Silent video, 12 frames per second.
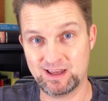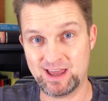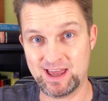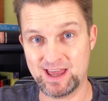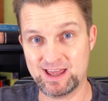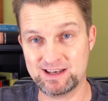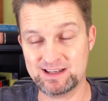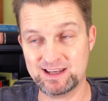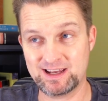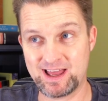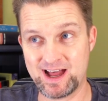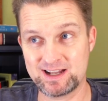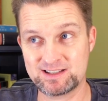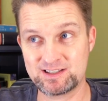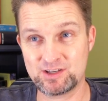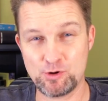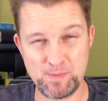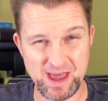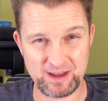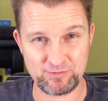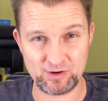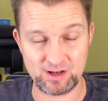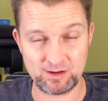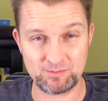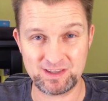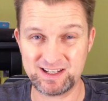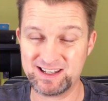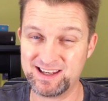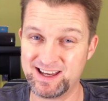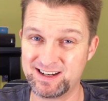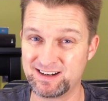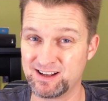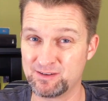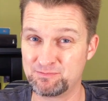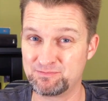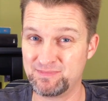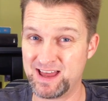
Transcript: And it got so bad for him that he ended up